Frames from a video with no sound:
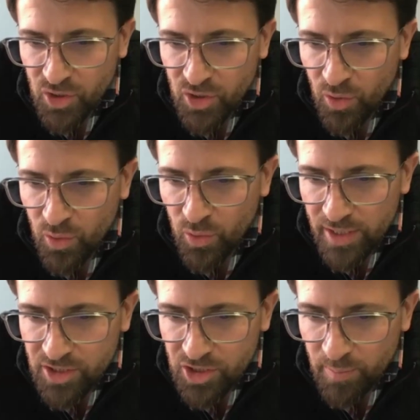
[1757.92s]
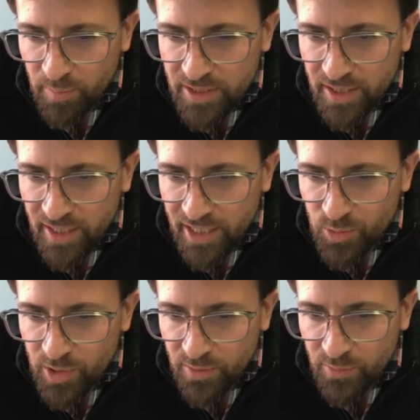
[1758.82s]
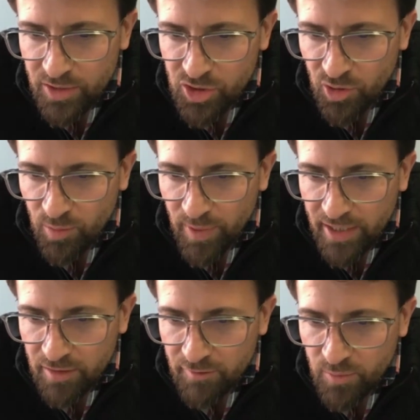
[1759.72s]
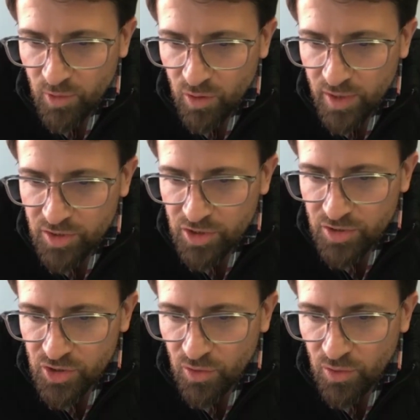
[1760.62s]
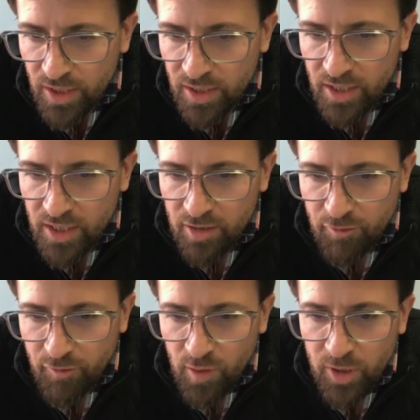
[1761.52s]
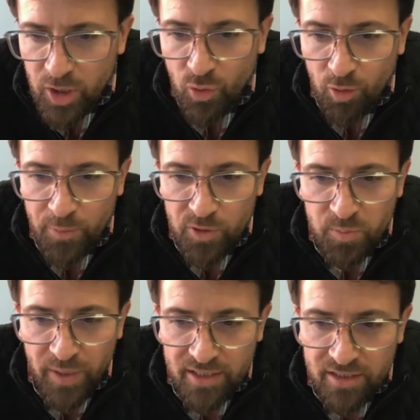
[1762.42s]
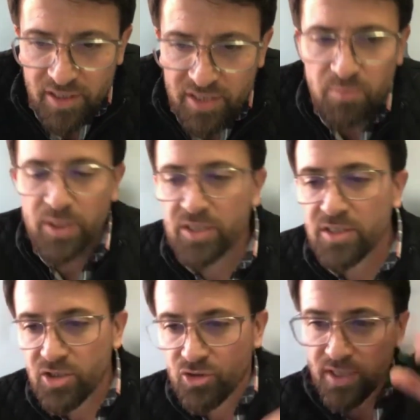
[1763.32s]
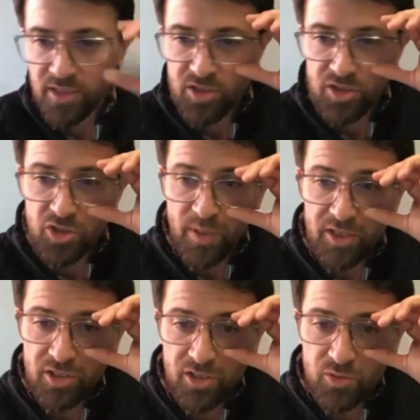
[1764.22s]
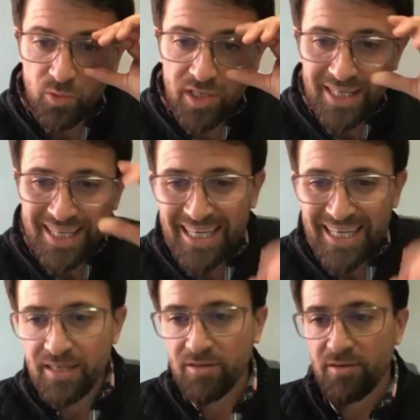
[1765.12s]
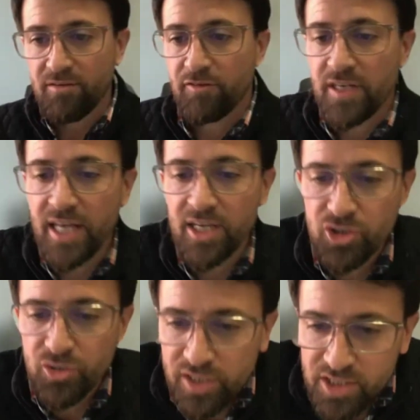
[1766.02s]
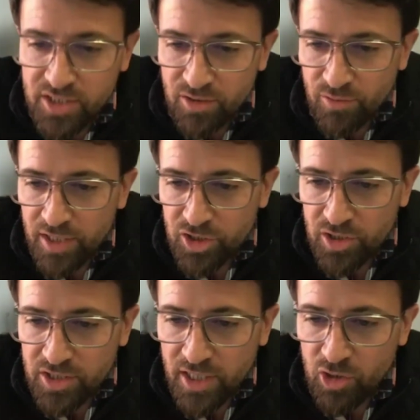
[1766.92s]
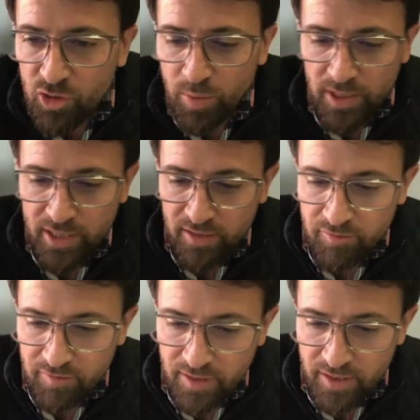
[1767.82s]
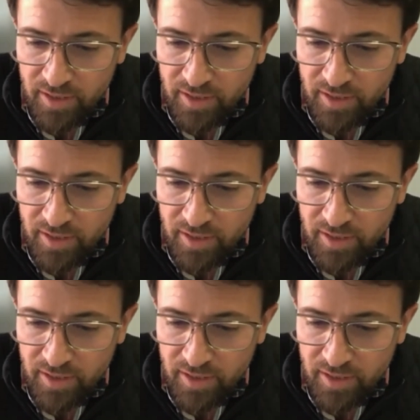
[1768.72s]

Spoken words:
So let's jump into the next one, and then we can circle back in a few more questions. So from your perspective as a business transition specialist, what are the key financial considerations that you believe